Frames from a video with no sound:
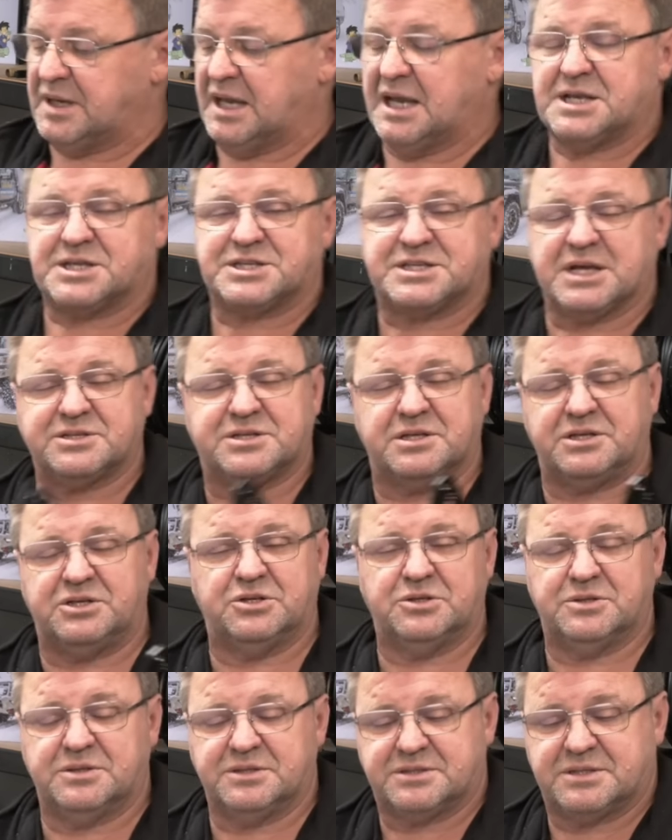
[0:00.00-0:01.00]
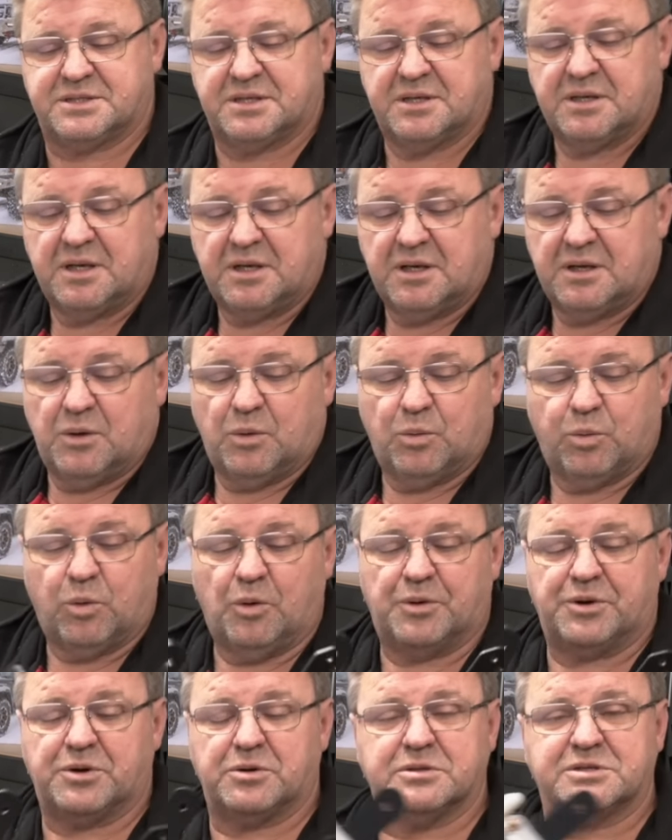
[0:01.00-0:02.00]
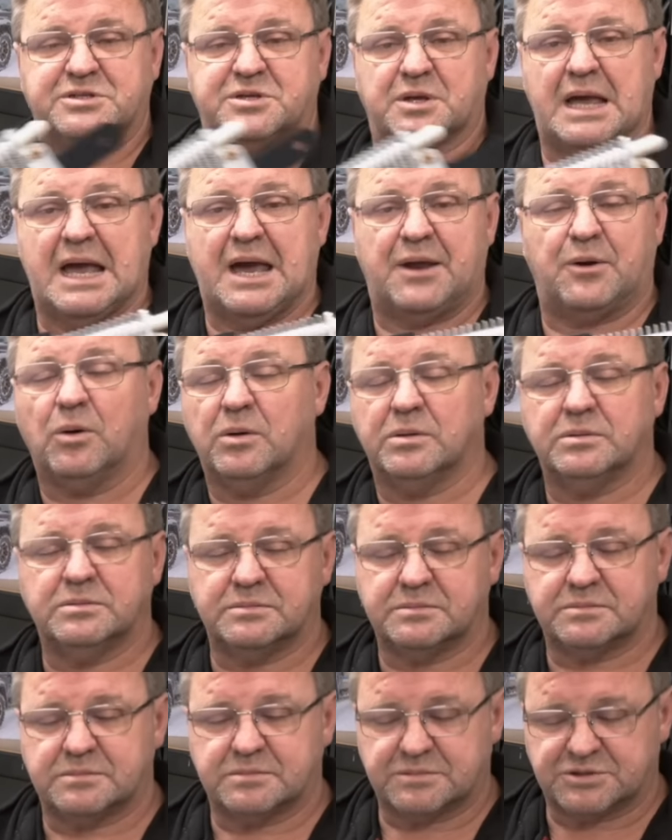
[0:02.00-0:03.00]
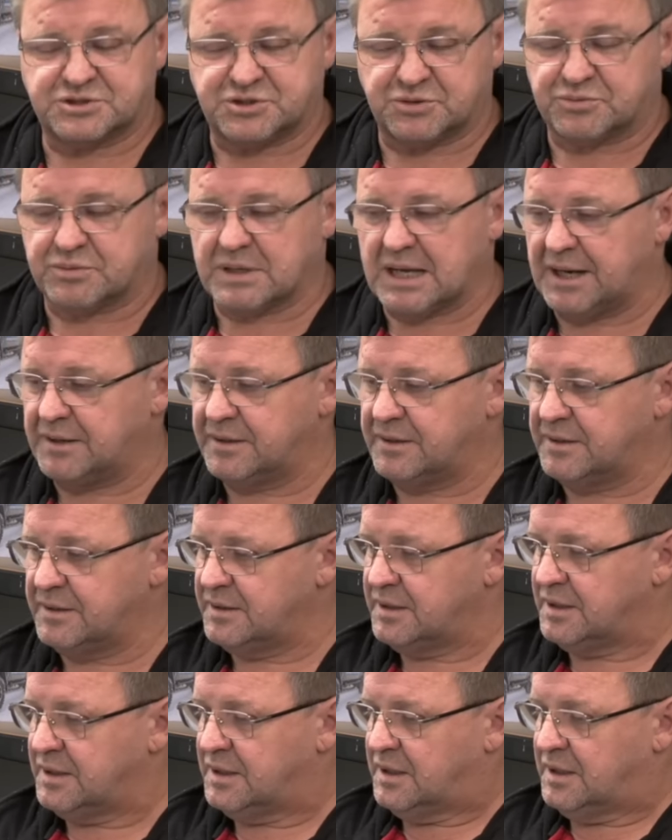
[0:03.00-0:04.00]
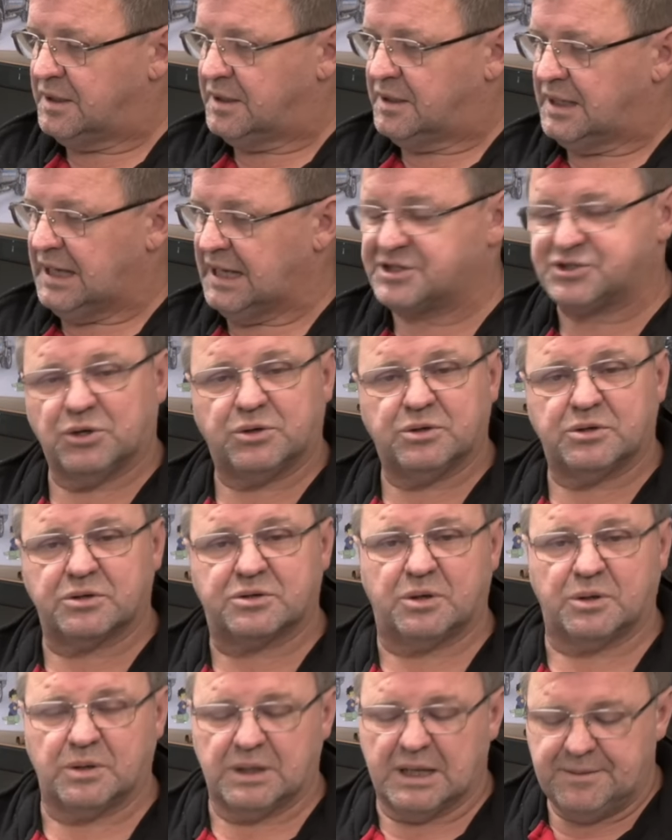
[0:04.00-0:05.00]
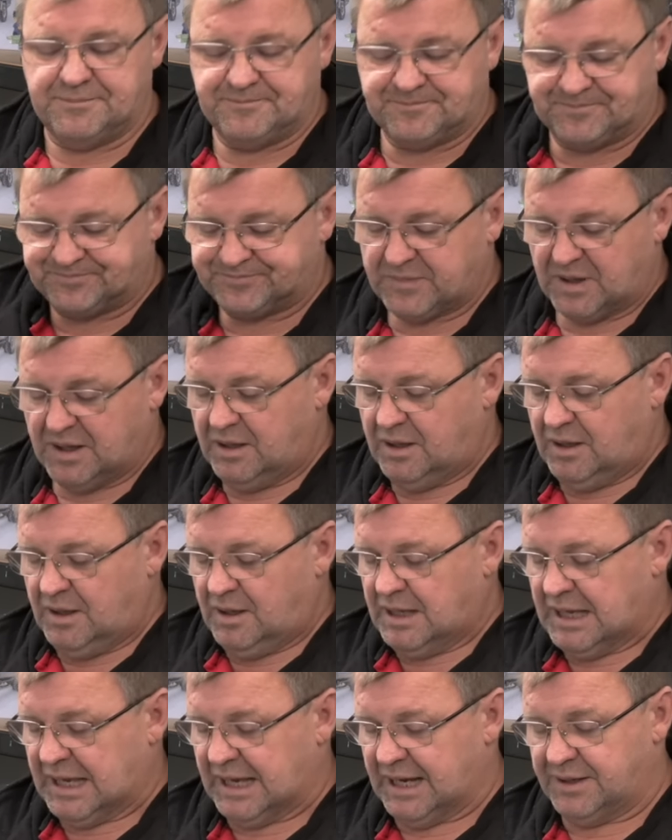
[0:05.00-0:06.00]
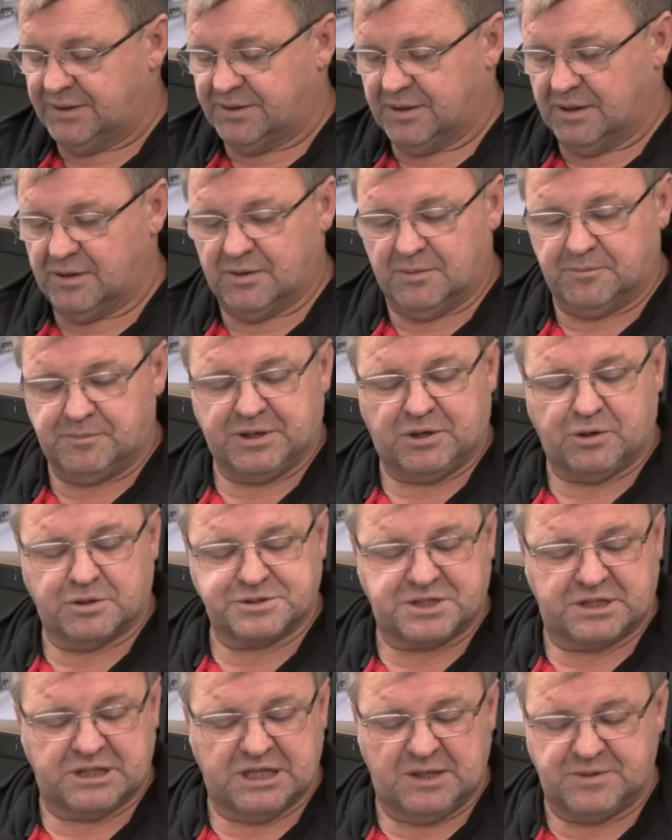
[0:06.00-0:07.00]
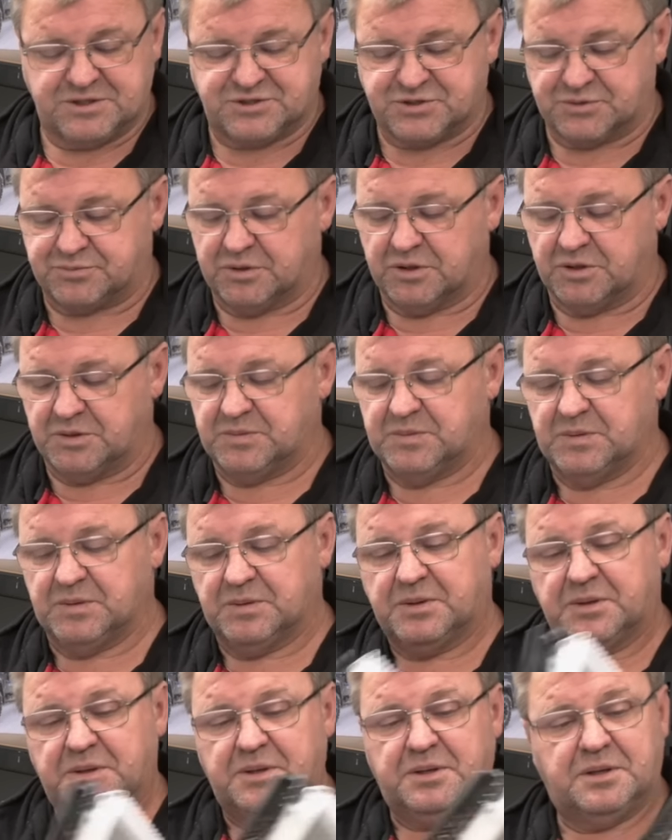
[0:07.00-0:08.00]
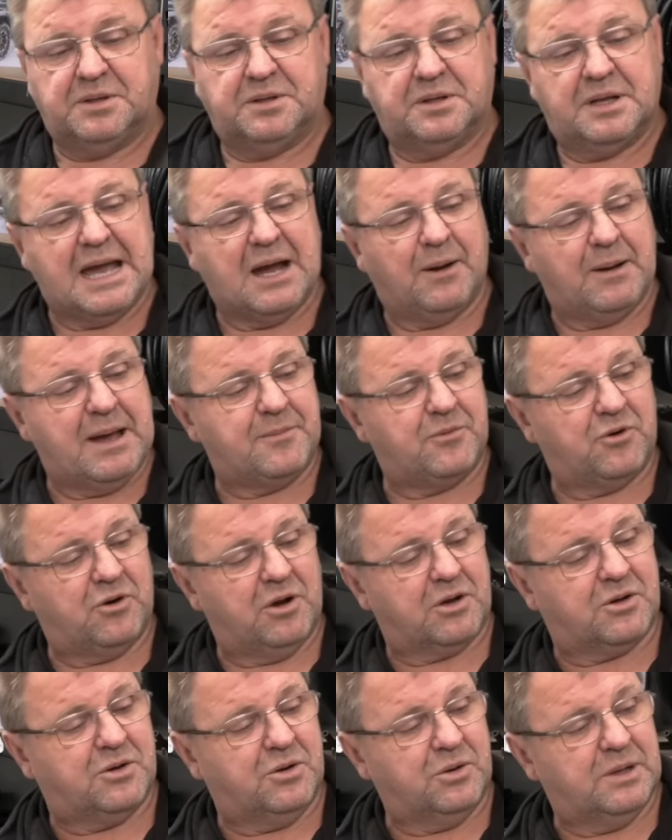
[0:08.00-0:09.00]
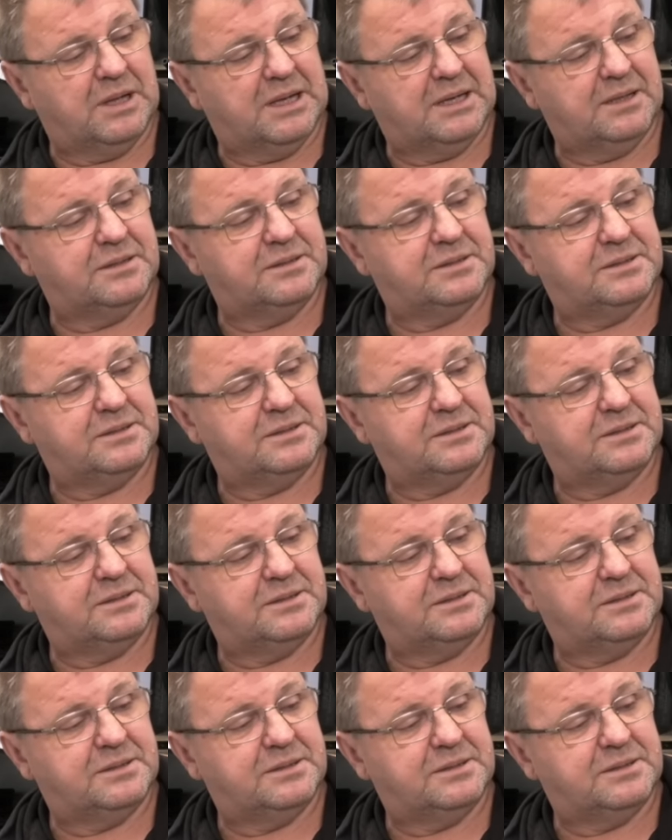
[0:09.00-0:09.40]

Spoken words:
It doesn't use water at all to run its oil cooler, and because of the limited room, our Amarok cooler